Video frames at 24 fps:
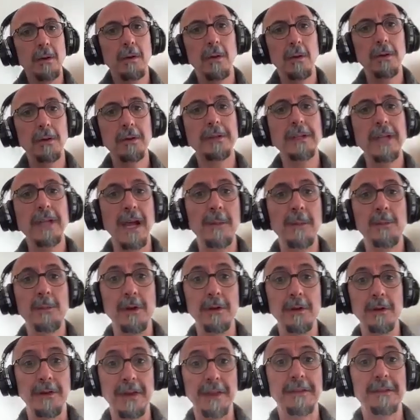all the time you
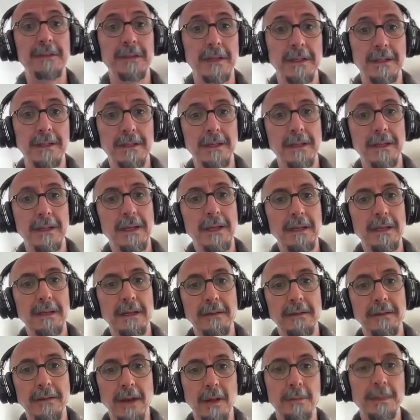invested in
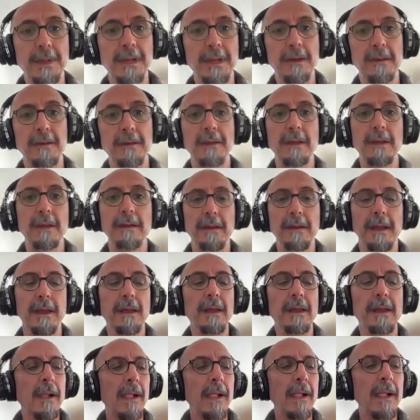developing this assay,